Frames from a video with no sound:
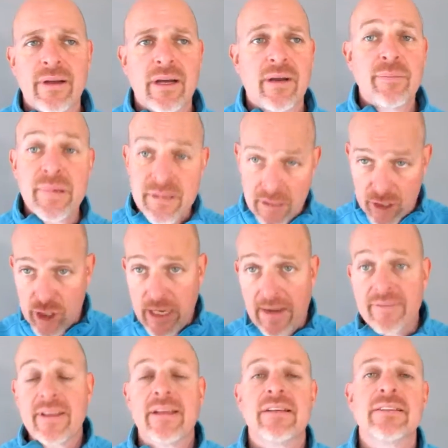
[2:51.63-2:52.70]
a
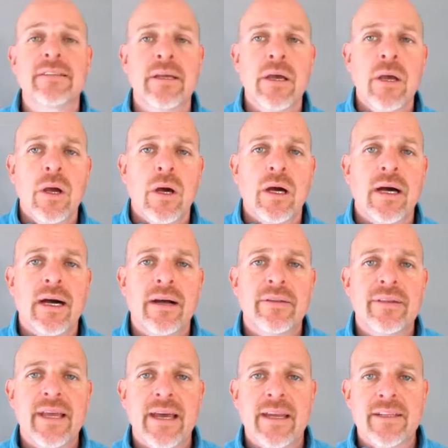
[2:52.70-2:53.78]
shaft
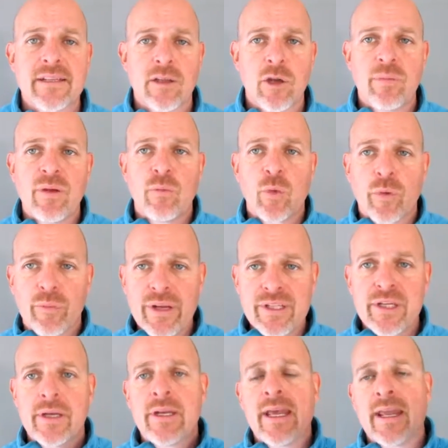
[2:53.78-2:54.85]
that is a little bit more
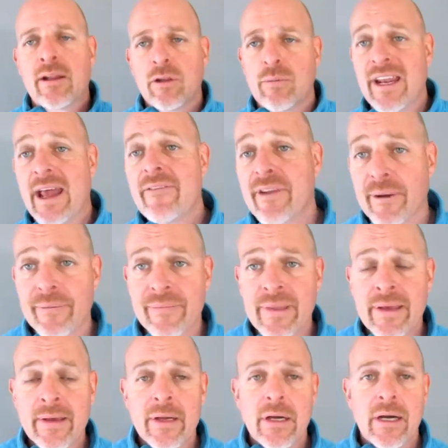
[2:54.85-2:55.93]
rigid and a little bit heavier,
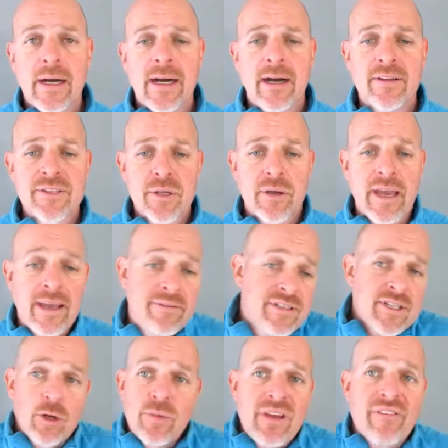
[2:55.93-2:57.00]
and
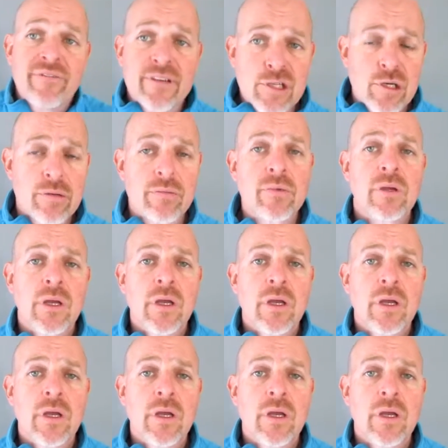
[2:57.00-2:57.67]
still be efficient.